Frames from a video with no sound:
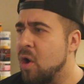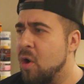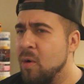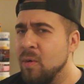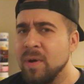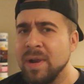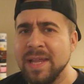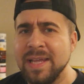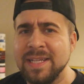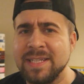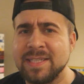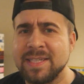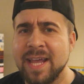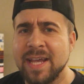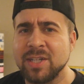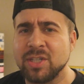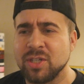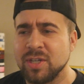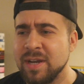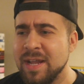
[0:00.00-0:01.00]
only
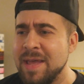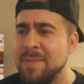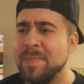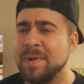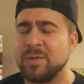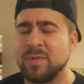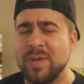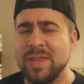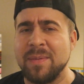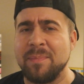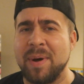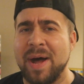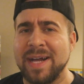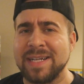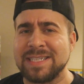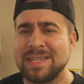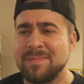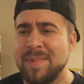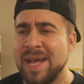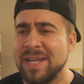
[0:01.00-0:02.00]
session in between the
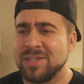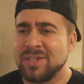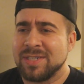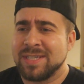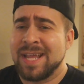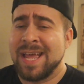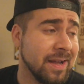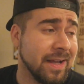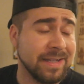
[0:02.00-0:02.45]
boxing matches.